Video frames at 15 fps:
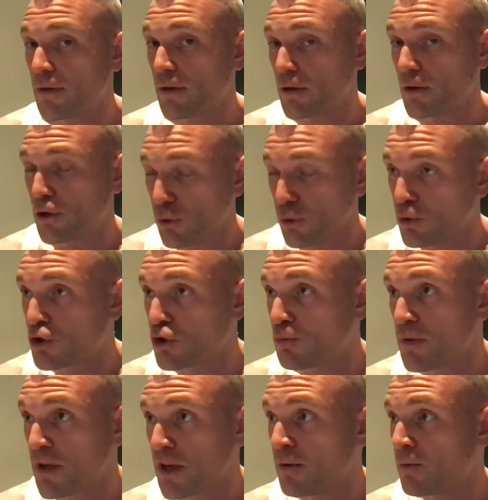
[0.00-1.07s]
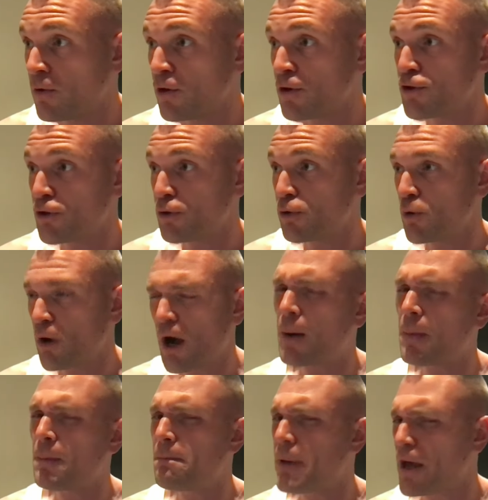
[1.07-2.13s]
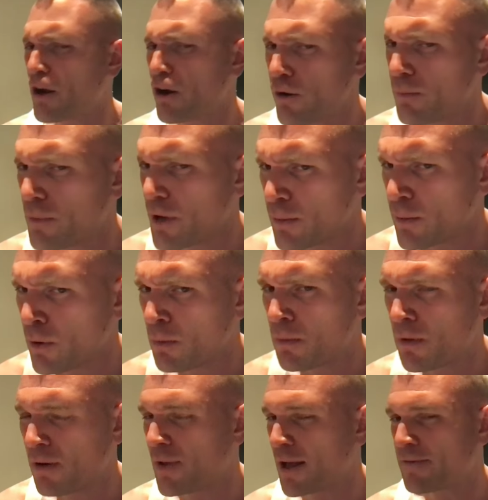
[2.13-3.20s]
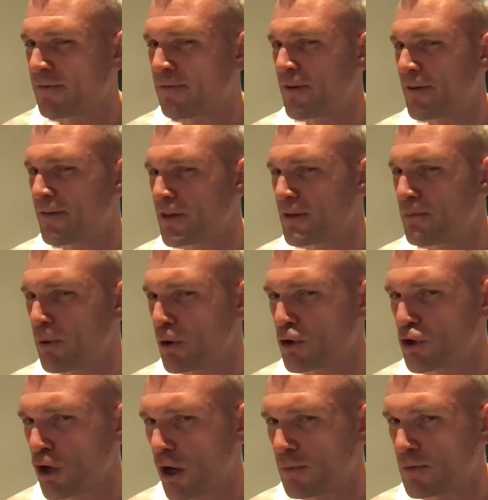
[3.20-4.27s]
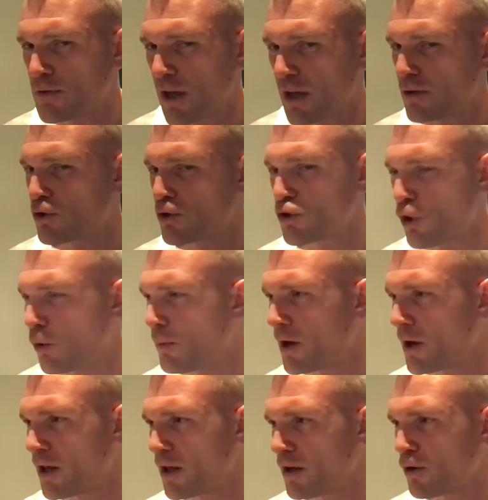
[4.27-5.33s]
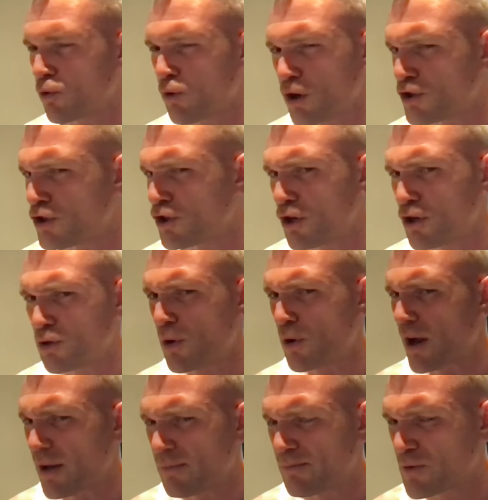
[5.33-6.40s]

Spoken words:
You should be able to do a bare minimum of like 50 push-ups and so many crunches or